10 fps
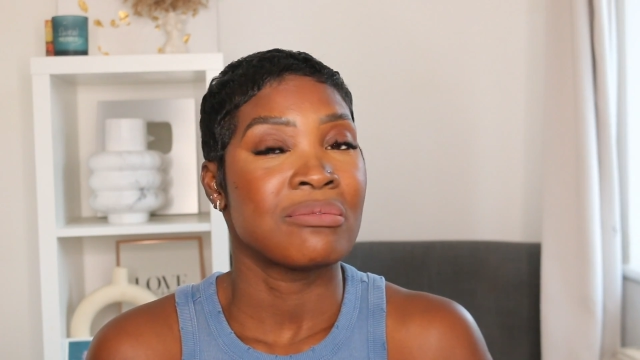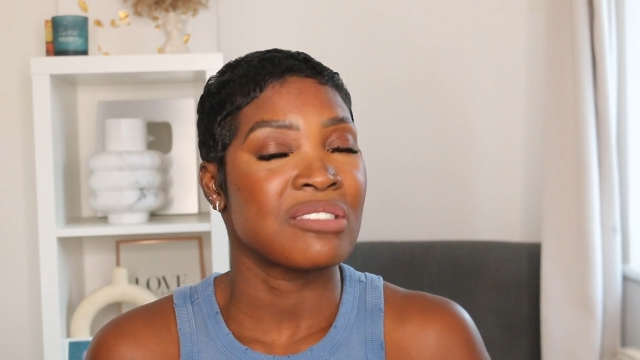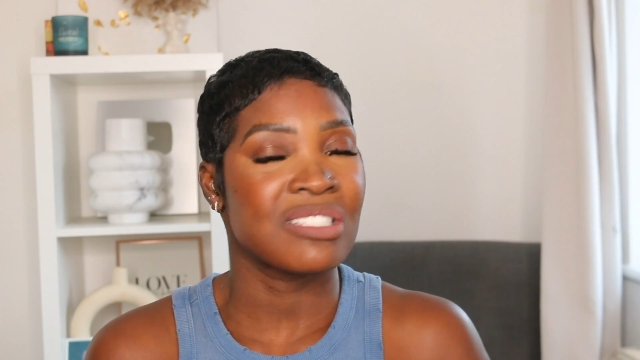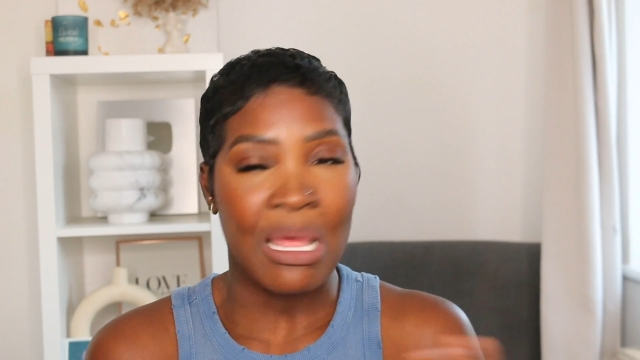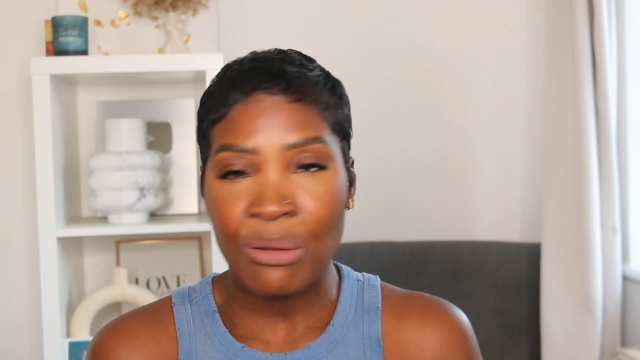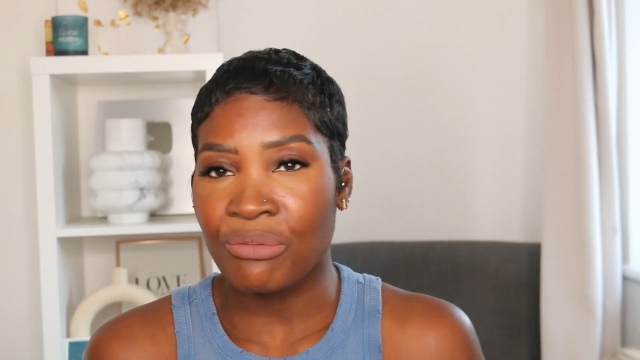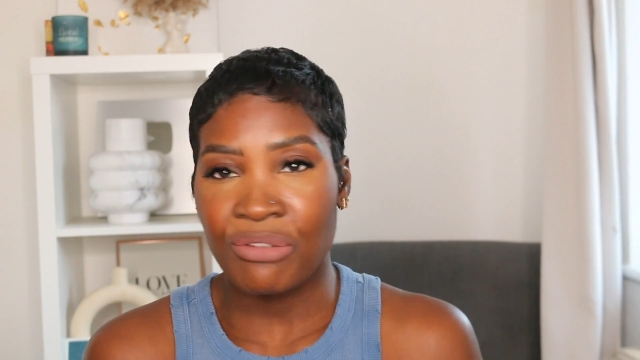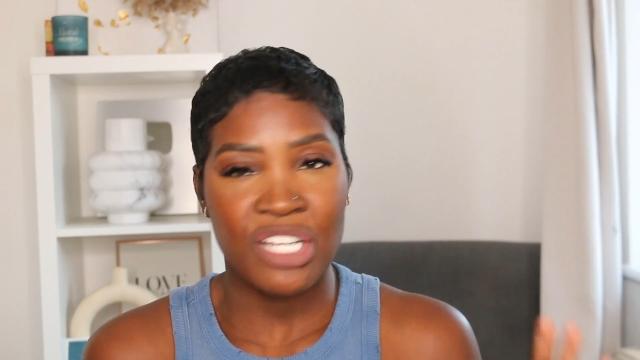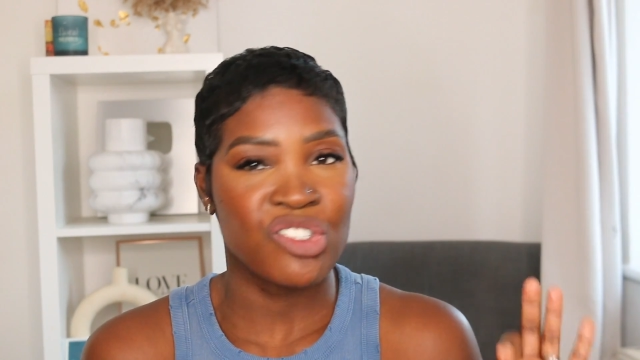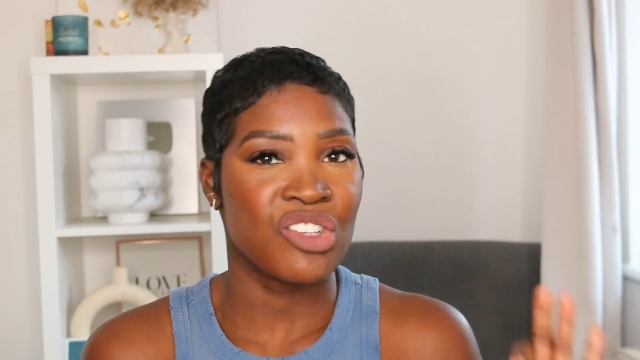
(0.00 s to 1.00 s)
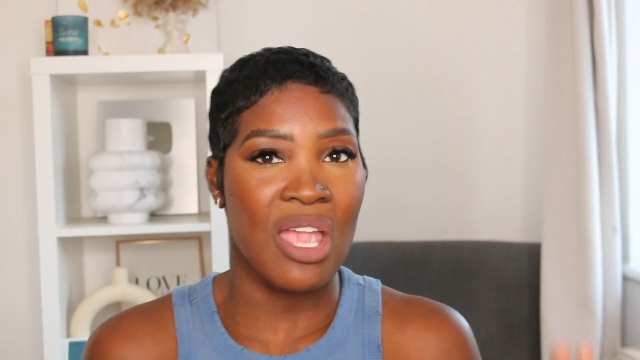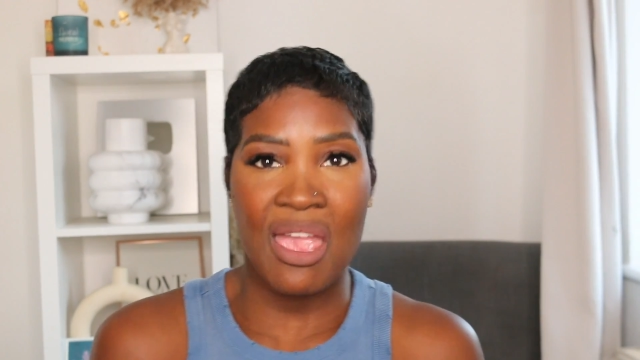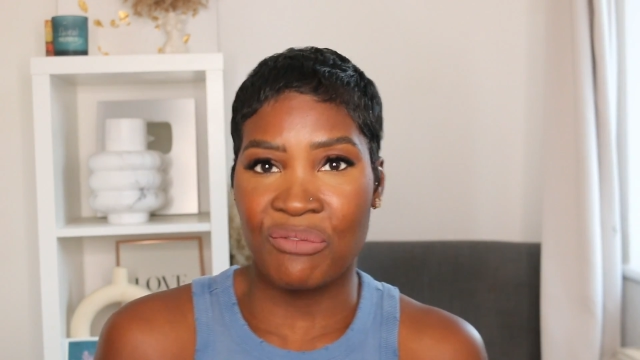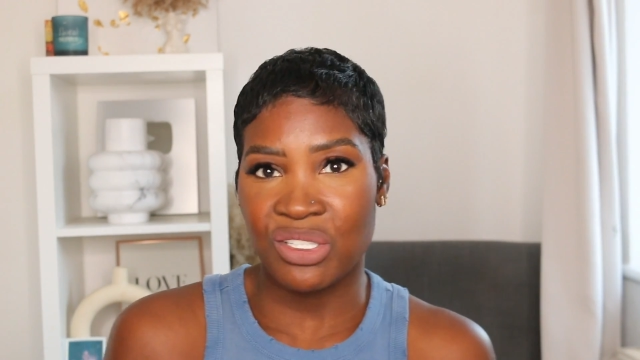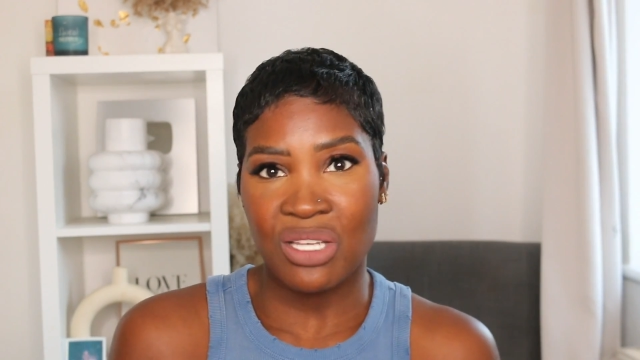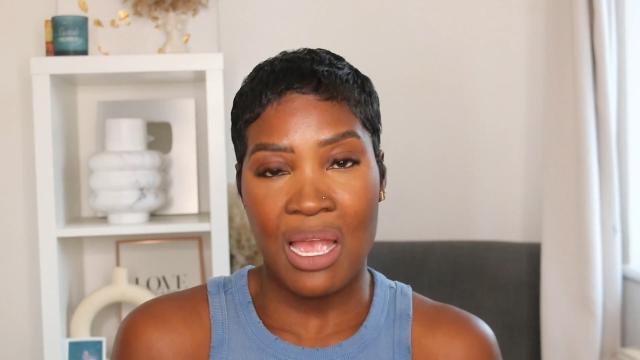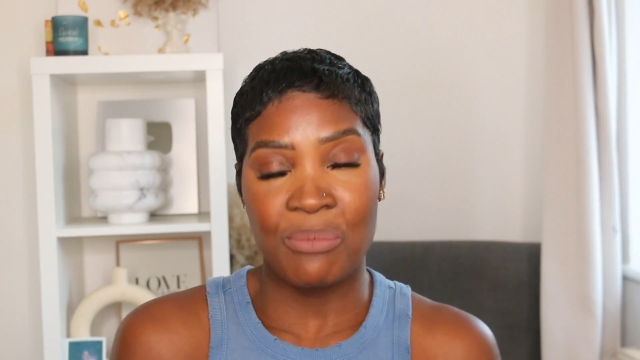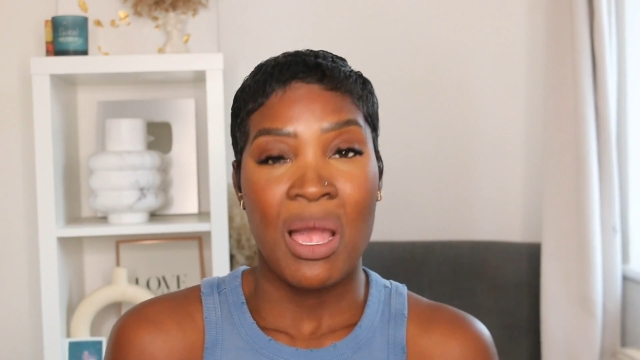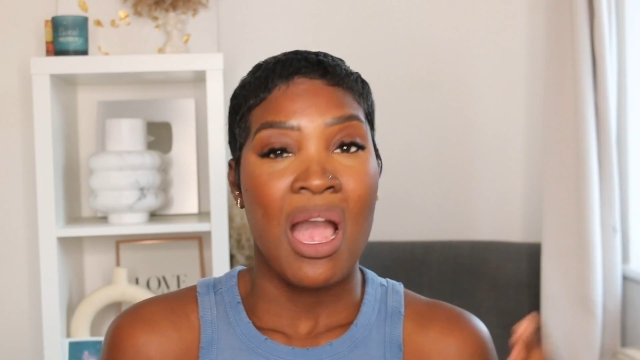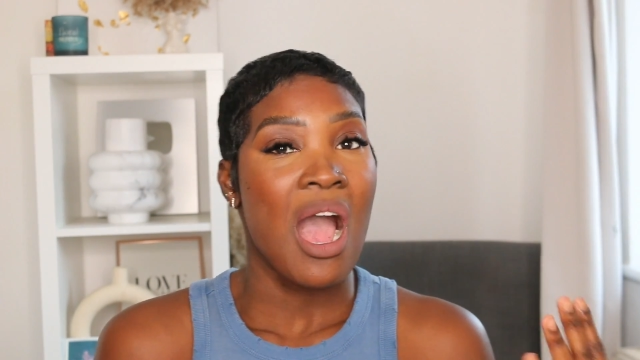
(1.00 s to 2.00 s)
salon fresh every
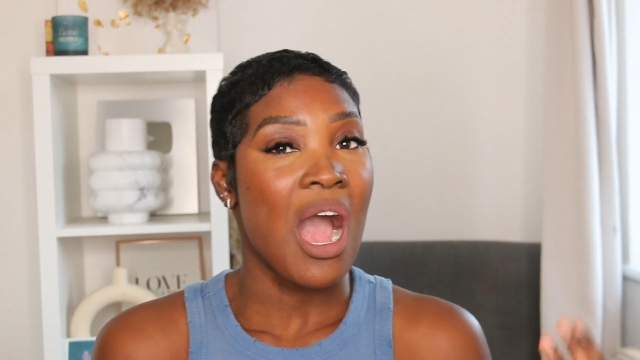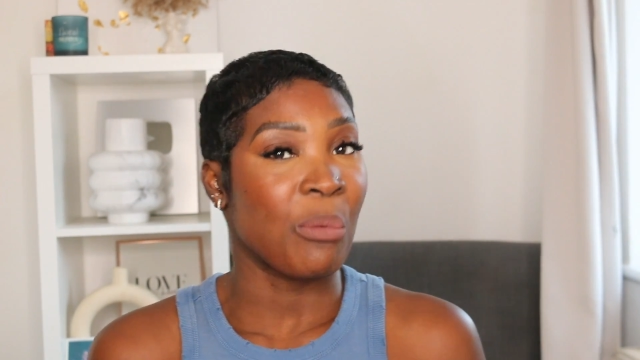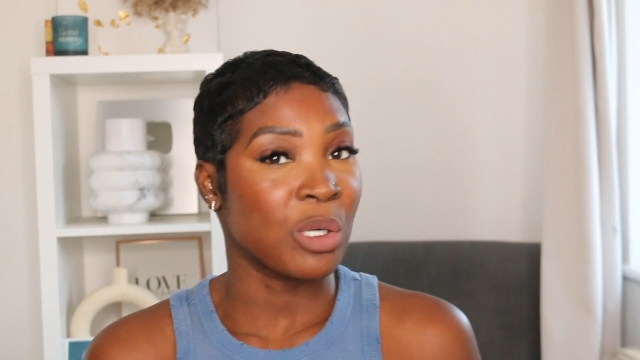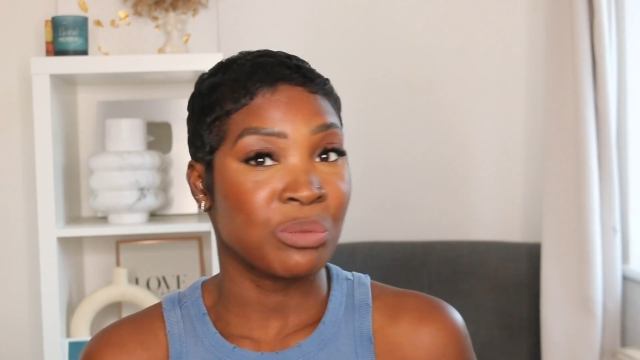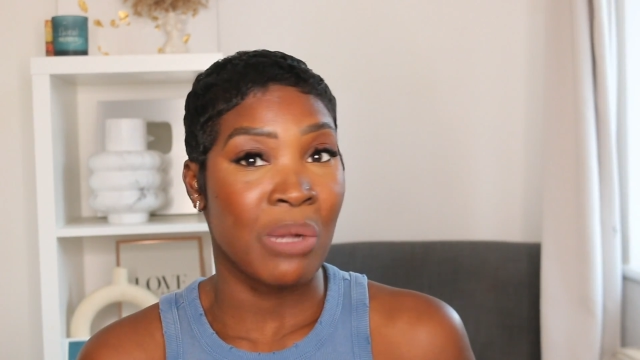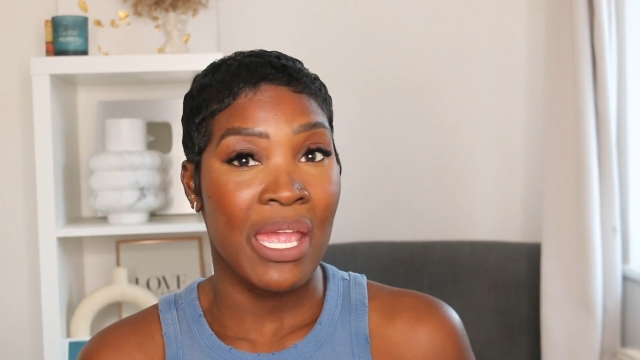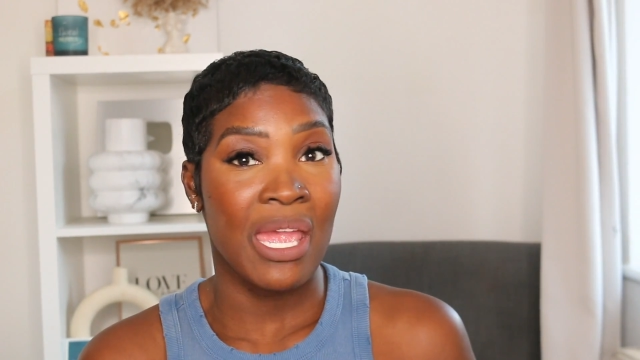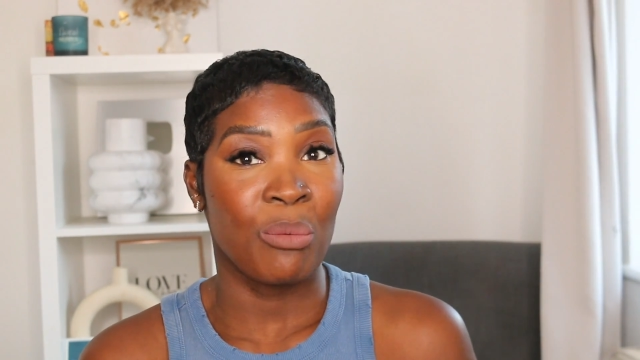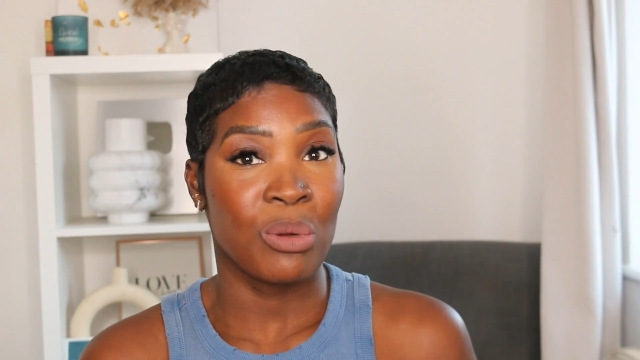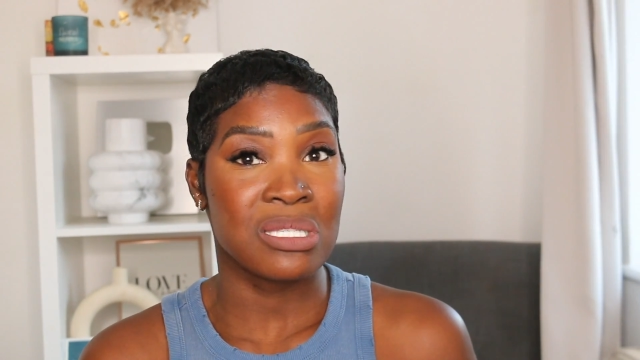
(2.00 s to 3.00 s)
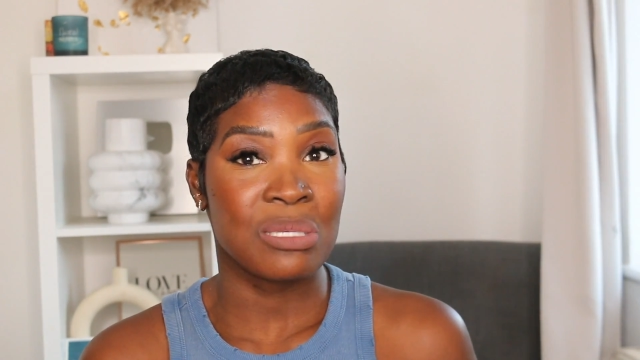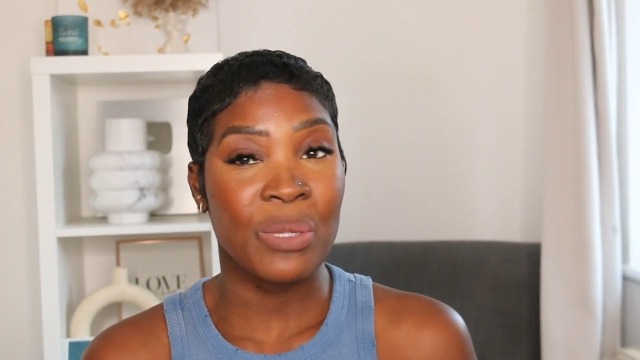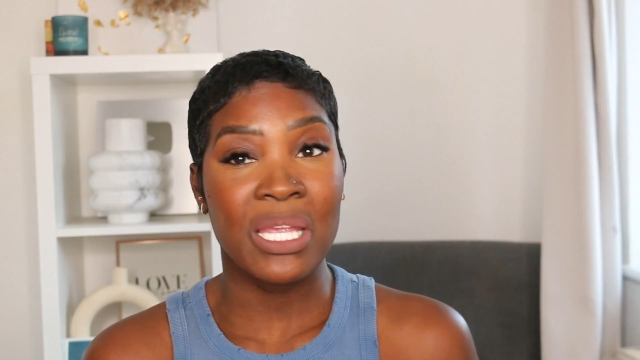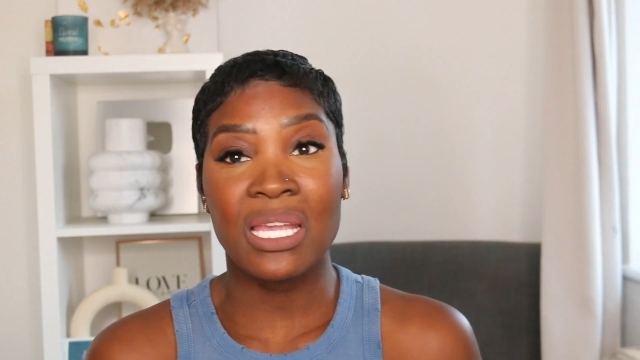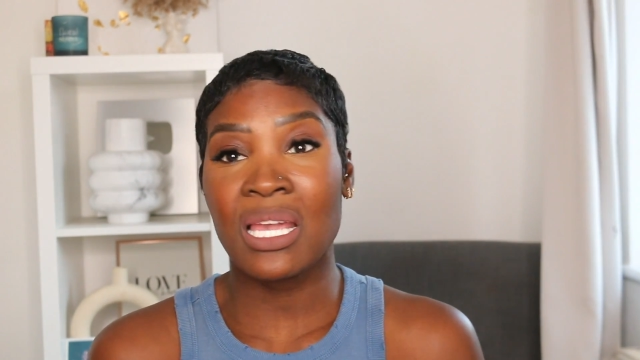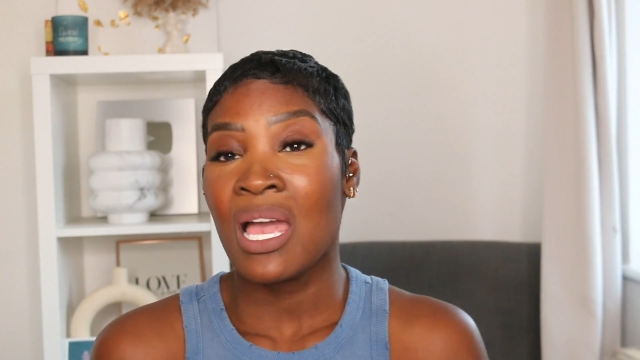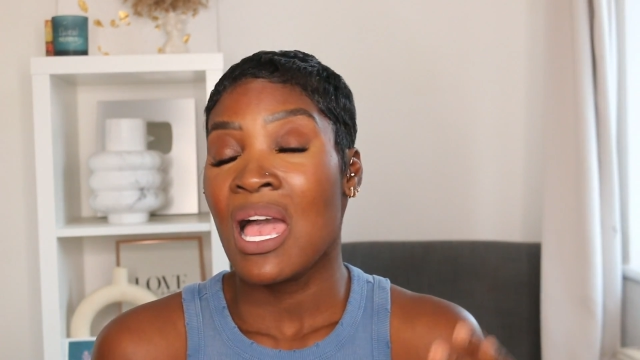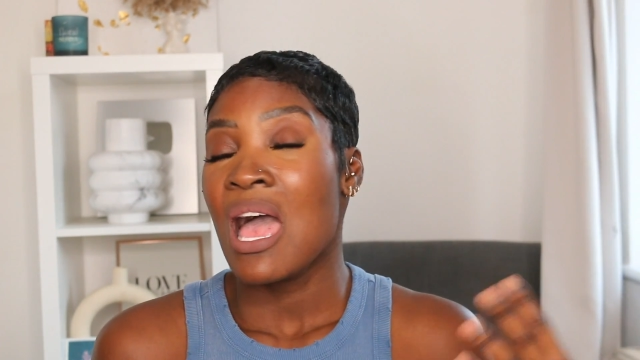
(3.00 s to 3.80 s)
time. I wash my hair once a week